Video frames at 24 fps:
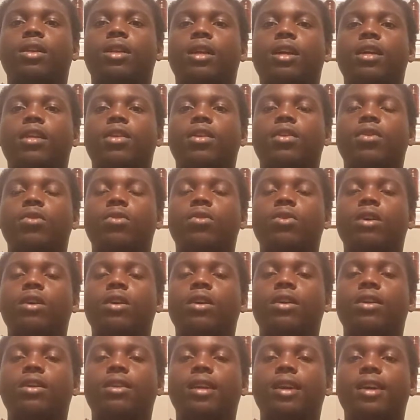Not knowing
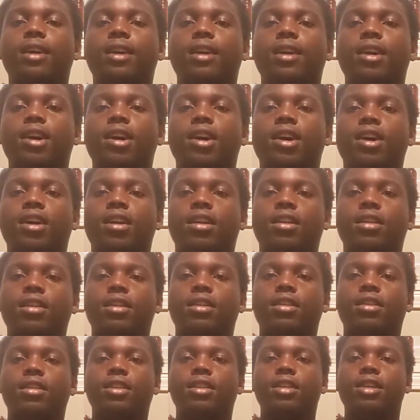that.
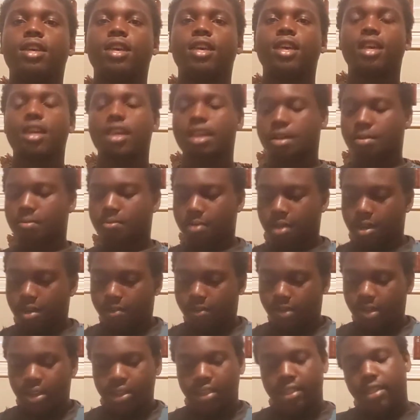Matter
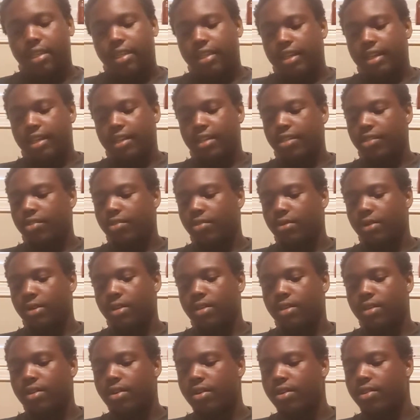of fact, let's get that in
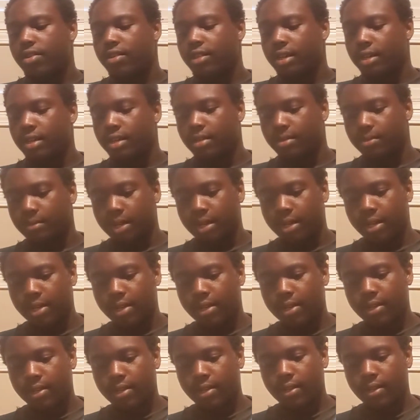Joel the 3rd chapter, man.